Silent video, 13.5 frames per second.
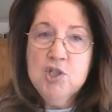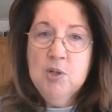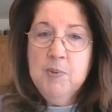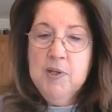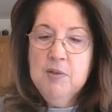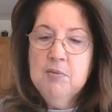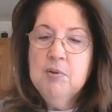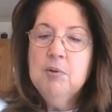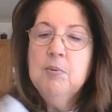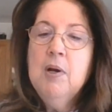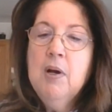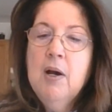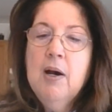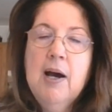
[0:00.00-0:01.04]
showing through.
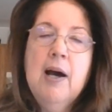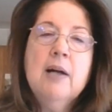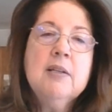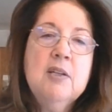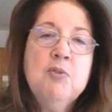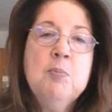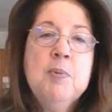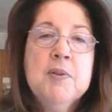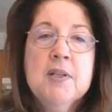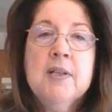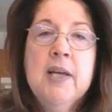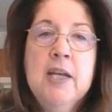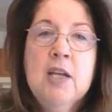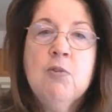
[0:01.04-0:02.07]
I'll even put the
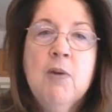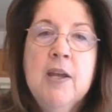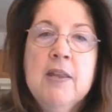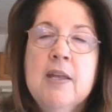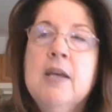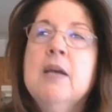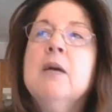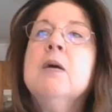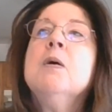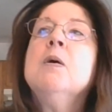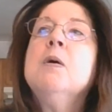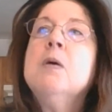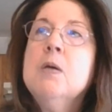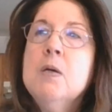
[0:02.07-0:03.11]
light gray there,
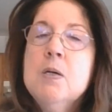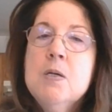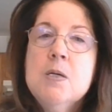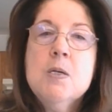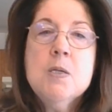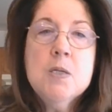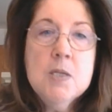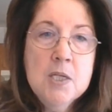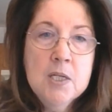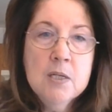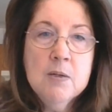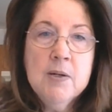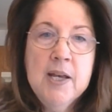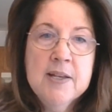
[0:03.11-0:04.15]
you
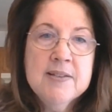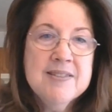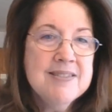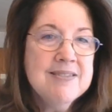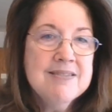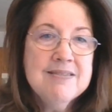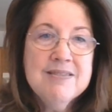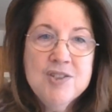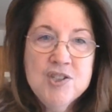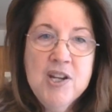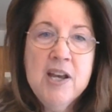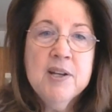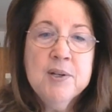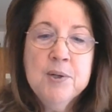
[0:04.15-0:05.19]
know, as
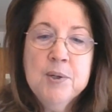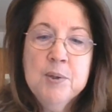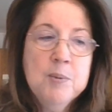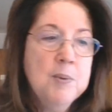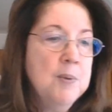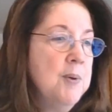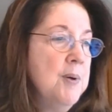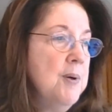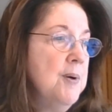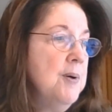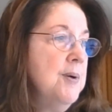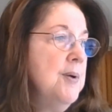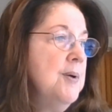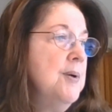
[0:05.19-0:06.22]
shadow or
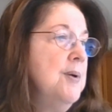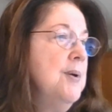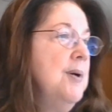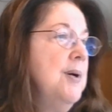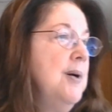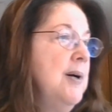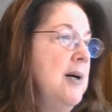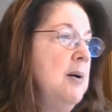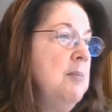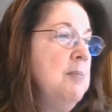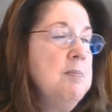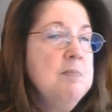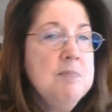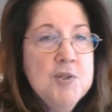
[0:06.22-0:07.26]

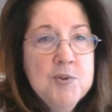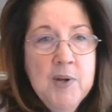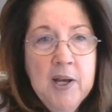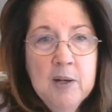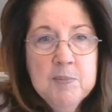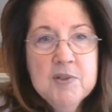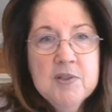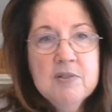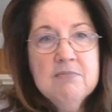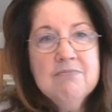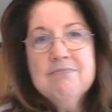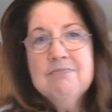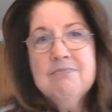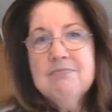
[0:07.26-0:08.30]
to help
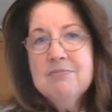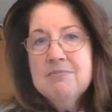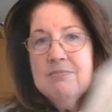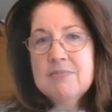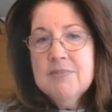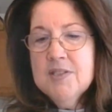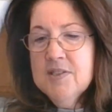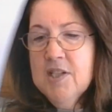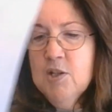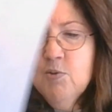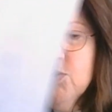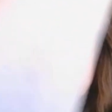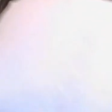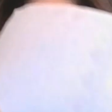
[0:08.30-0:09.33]

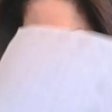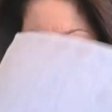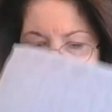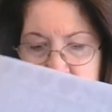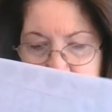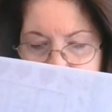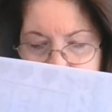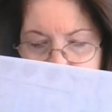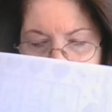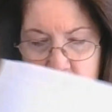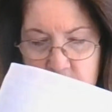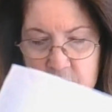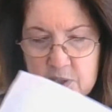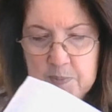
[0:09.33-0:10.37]
distinguish the wings,
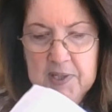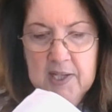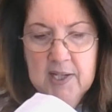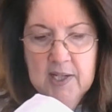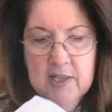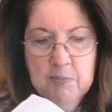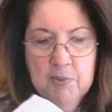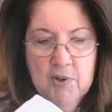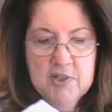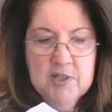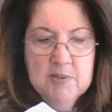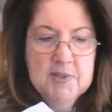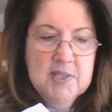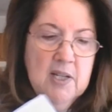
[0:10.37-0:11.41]
so to speak, and the birds
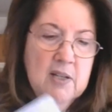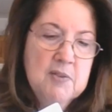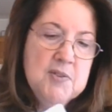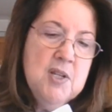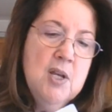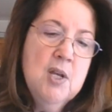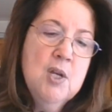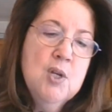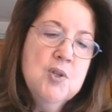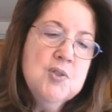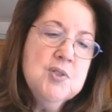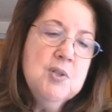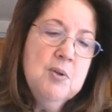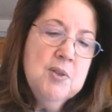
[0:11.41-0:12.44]
themselves.
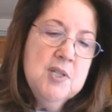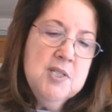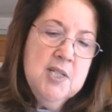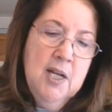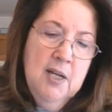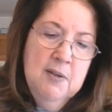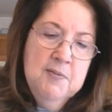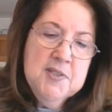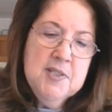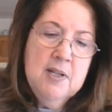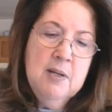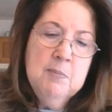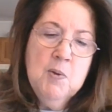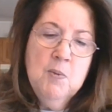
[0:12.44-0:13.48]
So the doves,
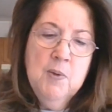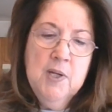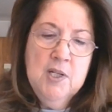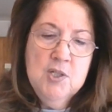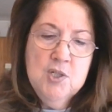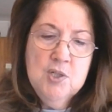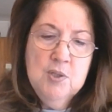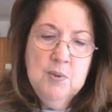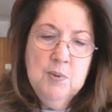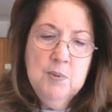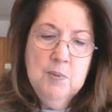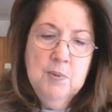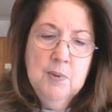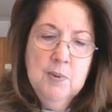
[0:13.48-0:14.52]
I'm going
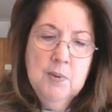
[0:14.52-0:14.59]
to